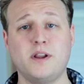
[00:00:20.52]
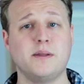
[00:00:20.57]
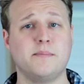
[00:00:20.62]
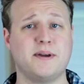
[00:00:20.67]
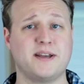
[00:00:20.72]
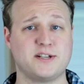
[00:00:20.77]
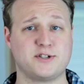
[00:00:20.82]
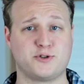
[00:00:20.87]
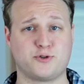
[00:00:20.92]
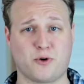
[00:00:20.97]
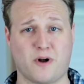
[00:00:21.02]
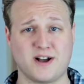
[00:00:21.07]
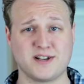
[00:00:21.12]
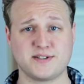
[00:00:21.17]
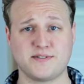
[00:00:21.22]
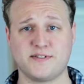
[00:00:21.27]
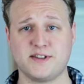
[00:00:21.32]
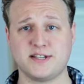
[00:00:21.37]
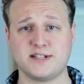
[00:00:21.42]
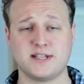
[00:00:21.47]
of the biggest draws
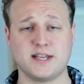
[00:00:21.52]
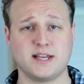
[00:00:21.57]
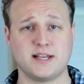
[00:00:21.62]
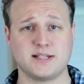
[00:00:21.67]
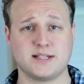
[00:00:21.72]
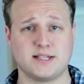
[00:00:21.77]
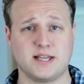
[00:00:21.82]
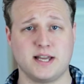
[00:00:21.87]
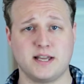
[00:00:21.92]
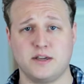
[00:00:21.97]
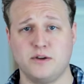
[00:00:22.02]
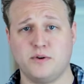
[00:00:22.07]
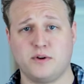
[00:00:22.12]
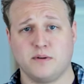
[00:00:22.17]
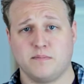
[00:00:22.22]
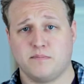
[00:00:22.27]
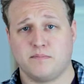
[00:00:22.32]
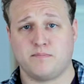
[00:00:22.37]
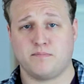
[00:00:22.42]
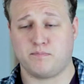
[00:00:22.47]
of this thing is that you
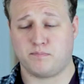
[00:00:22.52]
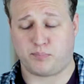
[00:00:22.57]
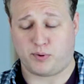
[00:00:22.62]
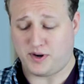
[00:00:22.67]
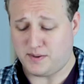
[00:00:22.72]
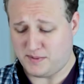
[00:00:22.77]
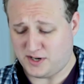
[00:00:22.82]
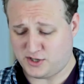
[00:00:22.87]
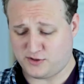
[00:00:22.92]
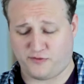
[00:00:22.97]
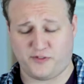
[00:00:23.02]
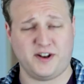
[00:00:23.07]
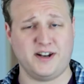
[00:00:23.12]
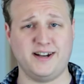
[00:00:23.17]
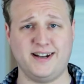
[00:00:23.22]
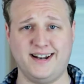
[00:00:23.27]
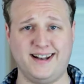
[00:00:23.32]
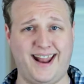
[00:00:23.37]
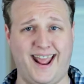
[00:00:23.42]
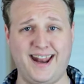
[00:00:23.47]
can pretty much fit
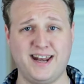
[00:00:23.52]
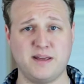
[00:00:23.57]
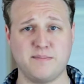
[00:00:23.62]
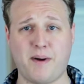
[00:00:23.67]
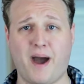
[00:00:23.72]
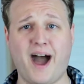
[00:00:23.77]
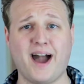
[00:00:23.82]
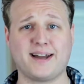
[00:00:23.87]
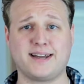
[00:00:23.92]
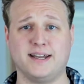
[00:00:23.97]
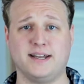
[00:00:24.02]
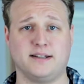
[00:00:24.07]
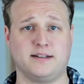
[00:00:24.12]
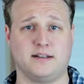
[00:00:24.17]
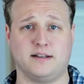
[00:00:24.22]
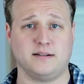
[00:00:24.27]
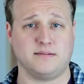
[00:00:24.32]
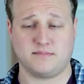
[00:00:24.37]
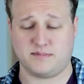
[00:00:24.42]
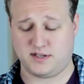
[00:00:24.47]
it in any pocket,
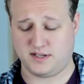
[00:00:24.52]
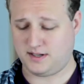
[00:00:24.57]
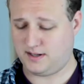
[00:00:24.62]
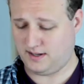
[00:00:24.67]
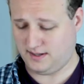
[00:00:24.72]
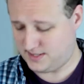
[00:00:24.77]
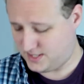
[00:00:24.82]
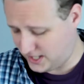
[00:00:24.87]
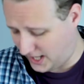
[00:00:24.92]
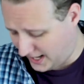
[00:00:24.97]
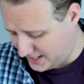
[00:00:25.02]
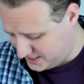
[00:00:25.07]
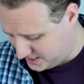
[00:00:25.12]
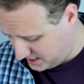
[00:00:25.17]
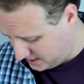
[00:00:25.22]
and it slides